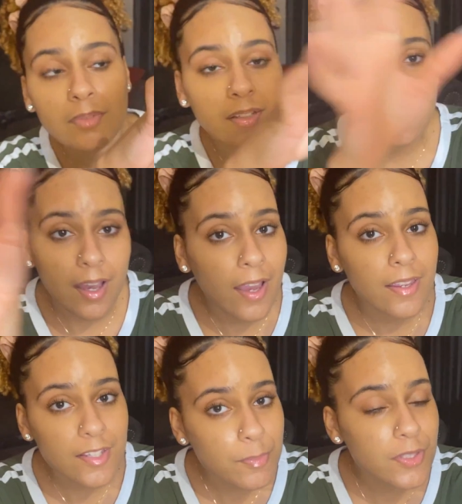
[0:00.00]
a high
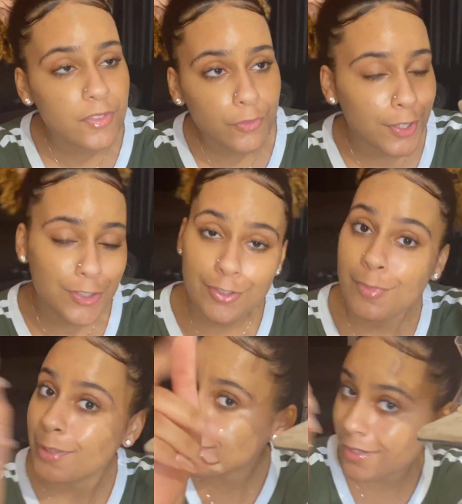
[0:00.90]
expensive gray shoe,
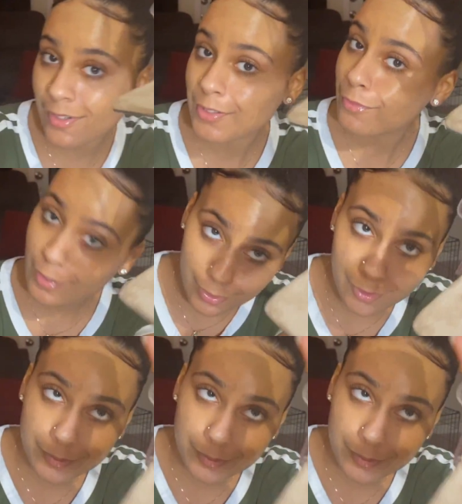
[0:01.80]
but it was also for the little